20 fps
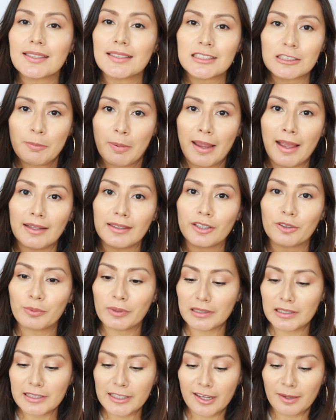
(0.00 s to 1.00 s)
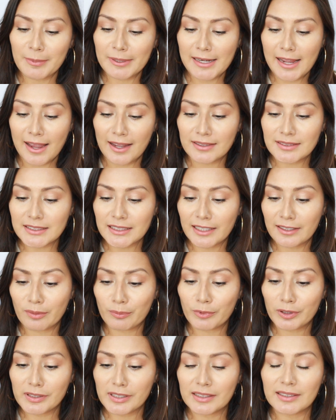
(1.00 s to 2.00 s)
This palette really came in handy, and
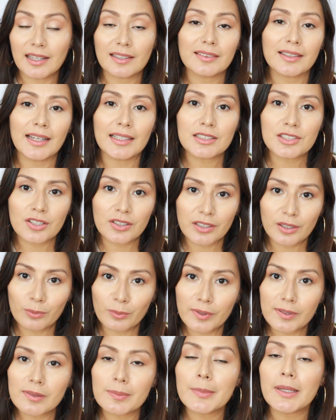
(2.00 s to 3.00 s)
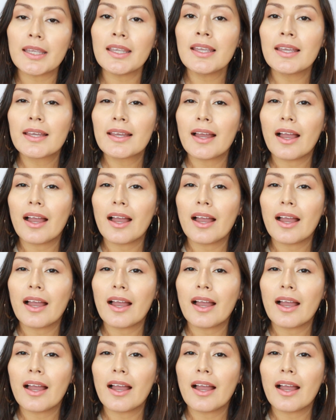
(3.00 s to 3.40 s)
I'm really glad that I took it with me.